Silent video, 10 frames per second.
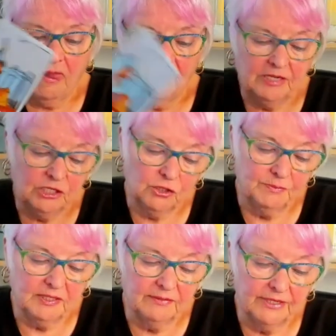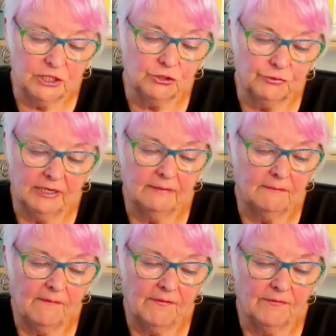And this could be the victory
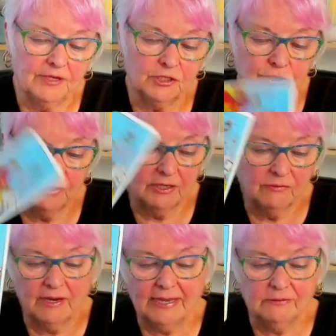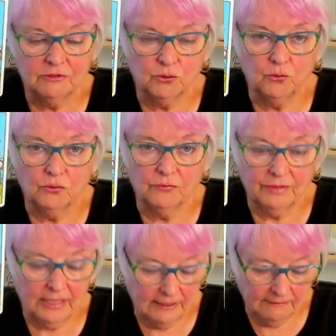around all of
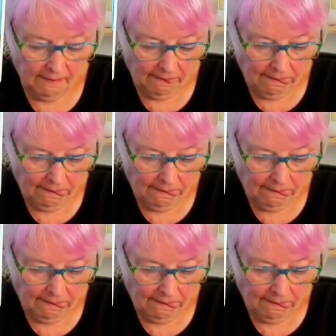that.